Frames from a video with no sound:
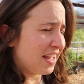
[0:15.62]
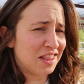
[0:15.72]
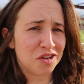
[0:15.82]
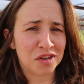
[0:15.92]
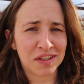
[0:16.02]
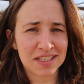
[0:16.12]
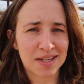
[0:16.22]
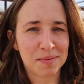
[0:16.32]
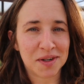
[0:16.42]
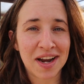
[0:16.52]
in the early
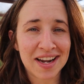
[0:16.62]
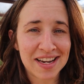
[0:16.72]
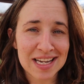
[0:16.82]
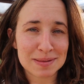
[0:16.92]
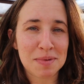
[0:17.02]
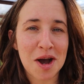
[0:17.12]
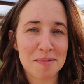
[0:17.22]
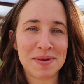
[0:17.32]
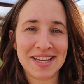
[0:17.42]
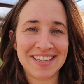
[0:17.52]
summer, and it is
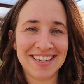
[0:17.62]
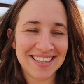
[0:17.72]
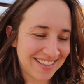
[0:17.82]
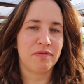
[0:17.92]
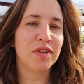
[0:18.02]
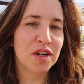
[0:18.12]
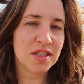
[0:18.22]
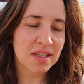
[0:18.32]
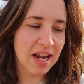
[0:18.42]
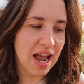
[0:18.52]
poppin'. But
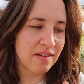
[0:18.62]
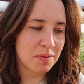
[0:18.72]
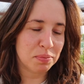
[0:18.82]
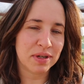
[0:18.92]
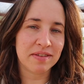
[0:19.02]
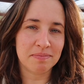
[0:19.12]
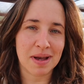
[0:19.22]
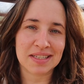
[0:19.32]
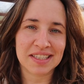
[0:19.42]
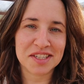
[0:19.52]
first I have a brief
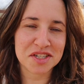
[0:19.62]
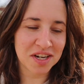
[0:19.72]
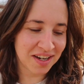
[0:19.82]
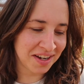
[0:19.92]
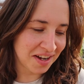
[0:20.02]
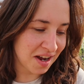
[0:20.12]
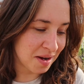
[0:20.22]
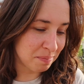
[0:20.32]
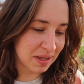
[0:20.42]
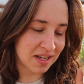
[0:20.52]
message
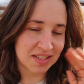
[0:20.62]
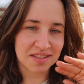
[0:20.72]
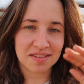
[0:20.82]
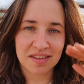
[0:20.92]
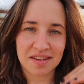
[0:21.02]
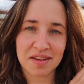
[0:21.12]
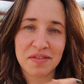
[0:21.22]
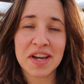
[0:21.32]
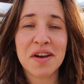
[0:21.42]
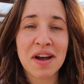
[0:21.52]
because the
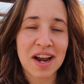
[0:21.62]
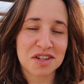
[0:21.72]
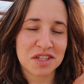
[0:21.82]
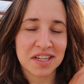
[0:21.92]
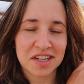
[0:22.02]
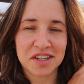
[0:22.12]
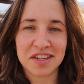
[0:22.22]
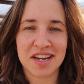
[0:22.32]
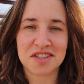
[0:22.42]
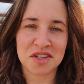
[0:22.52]
video actually
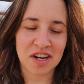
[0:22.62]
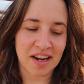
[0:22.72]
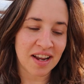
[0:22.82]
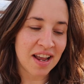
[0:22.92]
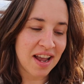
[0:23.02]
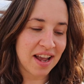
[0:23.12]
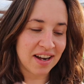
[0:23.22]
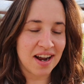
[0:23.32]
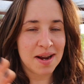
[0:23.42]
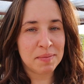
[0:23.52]
occurred yesterday
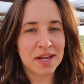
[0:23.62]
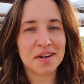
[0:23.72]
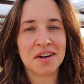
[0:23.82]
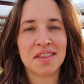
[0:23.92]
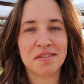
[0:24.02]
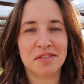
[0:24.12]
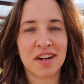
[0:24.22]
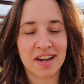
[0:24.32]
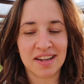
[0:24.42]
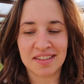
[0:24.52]
and I'm here on the
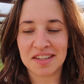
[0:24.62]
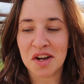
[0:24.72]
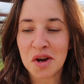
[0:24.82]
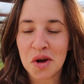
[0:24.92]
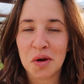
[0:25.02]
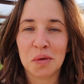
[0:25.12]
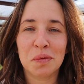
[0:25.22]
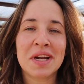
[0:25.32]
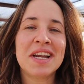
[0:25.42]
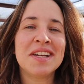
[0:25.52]
front end
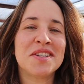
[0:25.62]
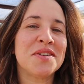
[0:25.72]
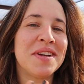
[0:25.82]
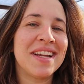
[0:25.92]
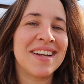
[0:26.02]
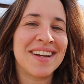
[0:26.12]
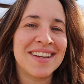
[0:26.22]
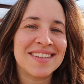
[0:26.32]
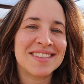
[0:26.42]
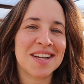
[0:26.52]
redoing
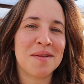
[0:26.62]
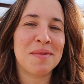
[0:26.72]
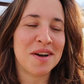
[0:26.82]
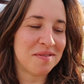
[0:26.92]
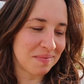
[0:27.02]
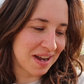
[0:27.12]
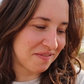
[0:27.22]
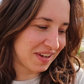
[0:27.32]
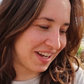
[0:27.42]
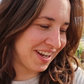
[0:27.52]
some of
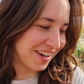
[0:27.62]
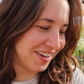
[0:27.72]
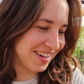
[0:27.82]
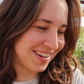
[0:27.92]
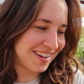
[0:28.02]
my video.